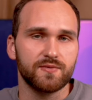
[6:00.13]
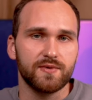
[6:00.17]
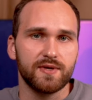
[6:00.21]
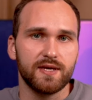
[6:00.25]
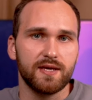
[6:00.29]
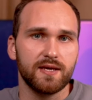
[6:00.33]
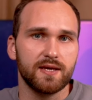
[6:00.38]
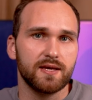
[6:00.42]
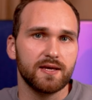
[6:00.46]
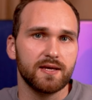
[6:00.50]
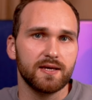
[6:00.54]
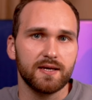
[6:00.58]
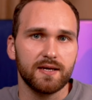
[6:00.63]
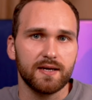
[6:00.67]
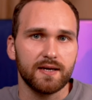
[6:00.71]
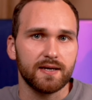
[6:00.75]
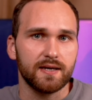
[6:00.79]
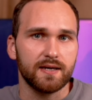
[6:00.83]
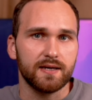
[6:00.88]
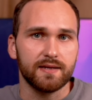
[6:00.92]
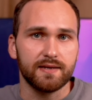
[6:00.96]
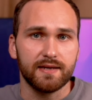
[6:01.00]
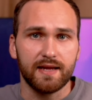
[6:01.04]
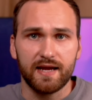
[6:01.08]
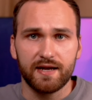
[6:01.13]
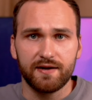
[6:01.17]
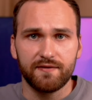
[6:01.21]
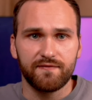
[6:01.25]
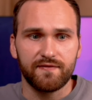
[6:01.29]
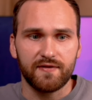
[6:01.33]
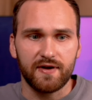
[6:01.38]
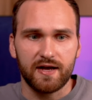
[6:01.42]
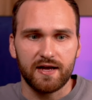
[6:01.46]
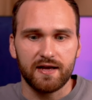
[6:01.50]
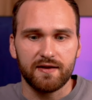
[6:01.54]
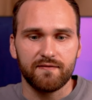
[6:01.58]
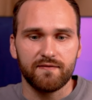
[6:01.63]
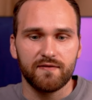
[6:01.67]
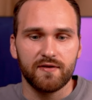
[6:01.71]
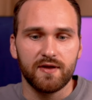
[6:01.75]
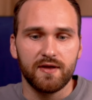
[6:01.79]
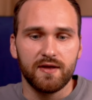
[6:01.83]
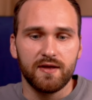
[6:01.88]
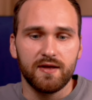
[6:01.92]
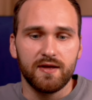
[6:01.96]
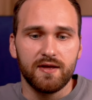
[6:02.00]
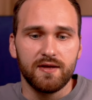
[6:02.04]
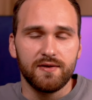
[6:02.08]
a week uh, 9 to 5
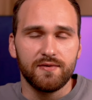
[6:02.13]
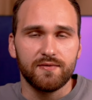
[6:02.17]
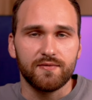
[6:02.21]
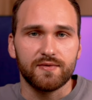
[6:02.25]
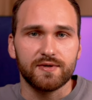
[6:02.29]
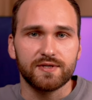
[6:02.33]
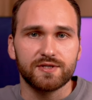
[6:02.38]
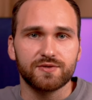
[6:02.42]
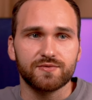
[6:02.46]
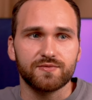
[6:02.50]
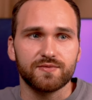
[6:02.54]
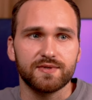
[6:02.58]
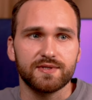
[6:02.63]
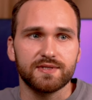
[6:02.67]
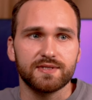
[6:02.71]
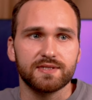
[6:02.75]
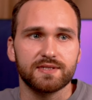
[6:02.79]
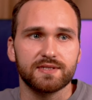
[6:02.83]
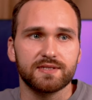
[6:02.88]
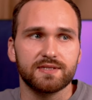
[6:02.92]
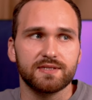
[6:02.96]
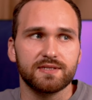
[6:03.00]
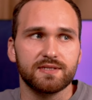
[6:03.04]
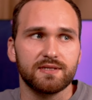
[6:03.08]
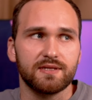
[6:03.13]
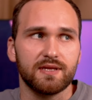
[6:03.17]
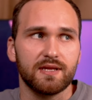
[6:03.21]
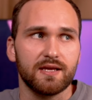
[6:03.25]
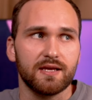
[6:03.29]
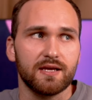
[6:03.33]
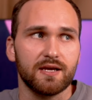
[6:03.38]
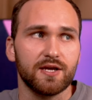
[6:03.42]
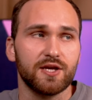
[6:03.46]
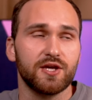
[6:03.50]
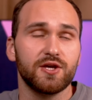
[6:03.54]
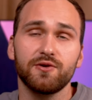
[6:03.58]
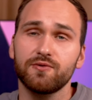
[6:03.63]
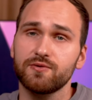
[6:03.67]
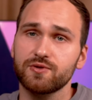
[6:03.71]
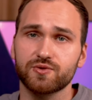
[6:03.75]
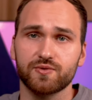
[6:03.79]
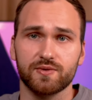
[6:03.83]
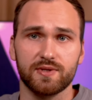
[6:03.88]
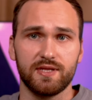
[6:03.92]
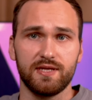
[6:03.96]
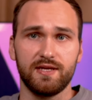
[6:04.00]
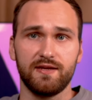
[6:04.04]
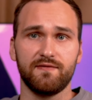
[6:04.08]
which was like a huge
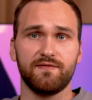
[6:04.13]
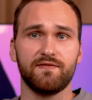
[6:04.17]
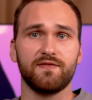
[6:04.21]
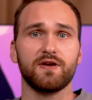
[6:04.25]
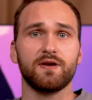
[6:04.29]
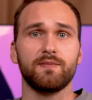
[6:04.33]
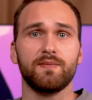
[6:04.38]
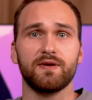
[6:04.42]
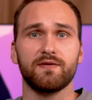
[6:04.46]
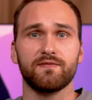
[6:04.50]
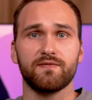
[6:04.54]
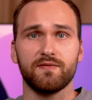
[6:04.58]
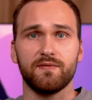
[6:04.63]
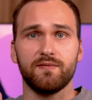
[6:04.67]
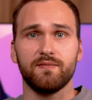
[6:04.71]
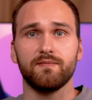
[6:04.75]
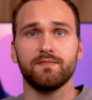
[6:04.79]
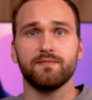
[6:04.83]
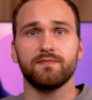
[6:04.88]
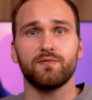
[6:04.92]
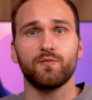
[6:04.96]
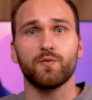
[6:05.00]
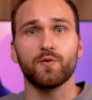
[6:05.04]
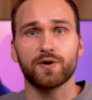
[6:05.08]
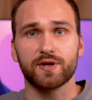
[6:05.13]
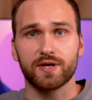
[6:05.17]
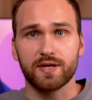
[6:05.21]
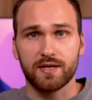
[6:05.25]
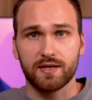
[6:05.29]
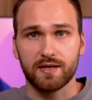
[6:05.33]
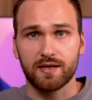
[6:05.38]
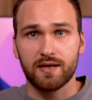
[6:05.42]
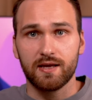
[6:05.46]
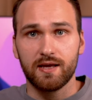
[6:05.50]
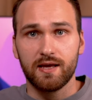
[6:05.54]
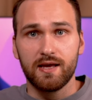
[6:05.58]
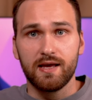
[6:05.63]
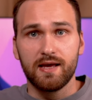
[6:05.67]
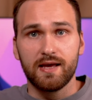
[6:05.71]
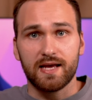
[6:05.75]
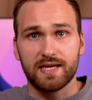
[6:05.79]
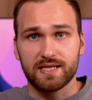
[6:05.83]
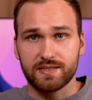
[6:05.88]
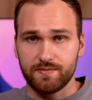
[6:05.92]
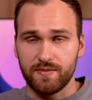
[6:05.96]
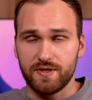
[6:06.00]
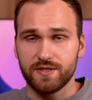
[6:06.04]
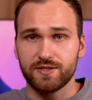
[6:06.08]
relief coming from working
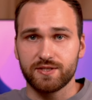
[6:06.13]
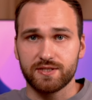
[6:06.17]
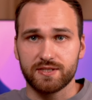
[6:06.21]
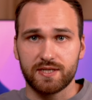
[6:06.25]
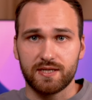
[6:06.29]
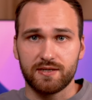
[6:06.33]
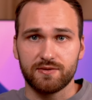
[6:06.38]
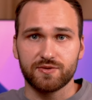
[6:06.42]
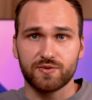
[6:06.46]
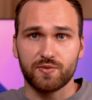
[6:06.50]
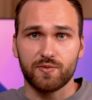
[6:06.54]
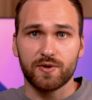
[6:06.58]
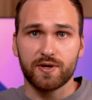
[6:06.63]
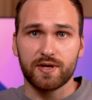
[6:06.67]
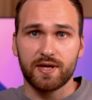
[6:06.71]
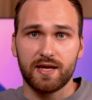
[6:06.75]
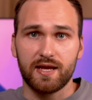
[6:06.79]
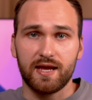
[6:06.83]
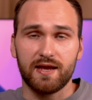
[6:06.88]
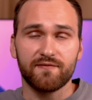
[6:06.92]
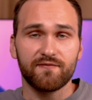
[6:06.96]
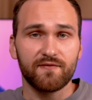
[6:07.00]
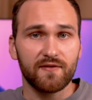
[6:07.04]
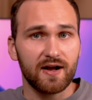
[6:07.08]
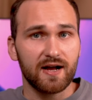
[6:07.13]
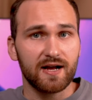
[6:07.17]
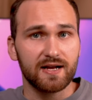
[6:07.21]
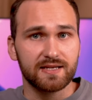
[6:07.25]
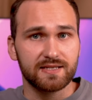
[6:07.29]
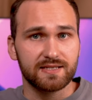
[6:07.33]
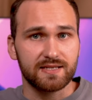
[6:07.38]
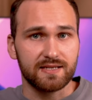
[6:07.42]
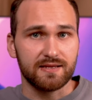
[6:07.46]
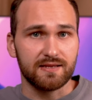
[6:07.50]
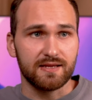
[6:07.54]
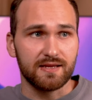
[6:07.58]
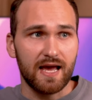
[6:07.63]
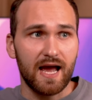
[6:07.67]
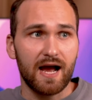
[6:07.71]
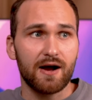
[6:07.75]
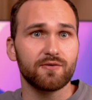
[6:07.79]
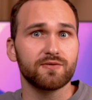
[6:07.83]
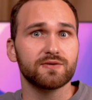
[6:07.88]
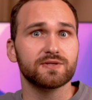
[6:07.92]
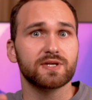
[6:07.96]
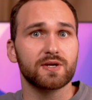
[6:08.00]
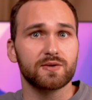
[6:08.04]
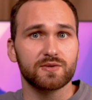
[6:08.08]
as much as I was working at Fox and the
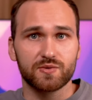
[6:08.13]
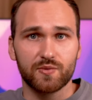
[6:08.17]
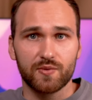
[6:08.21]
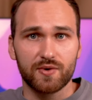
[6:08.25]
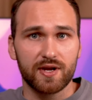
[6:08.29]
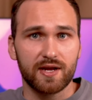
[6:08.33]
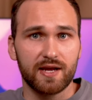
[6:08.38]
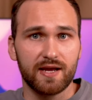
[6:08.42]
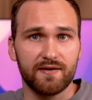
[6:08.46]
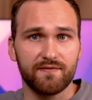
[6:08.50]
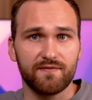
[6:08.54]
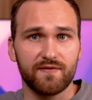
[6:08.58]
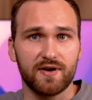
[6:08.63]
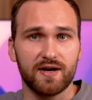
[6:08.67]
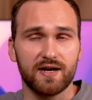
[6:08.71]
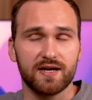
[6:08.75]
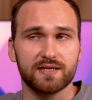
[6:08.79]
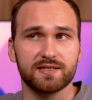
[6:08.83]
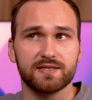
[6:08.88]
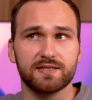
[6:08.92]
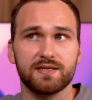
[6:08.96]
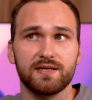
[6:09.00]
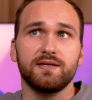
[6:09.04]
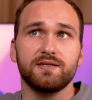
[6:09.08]
hours I was working at Fox.